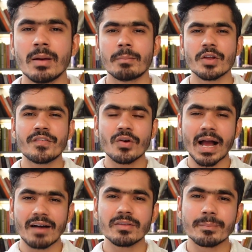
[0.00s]
But if you
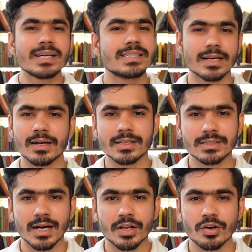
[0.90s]
have the basic
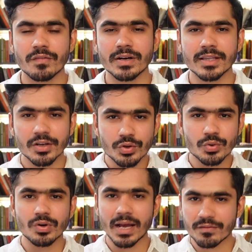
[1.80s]
understanding of it, then you
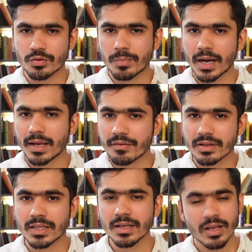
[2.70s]
don't have to buy
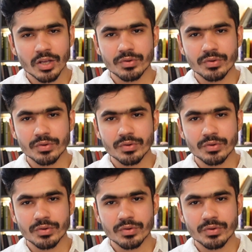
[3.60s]
everything.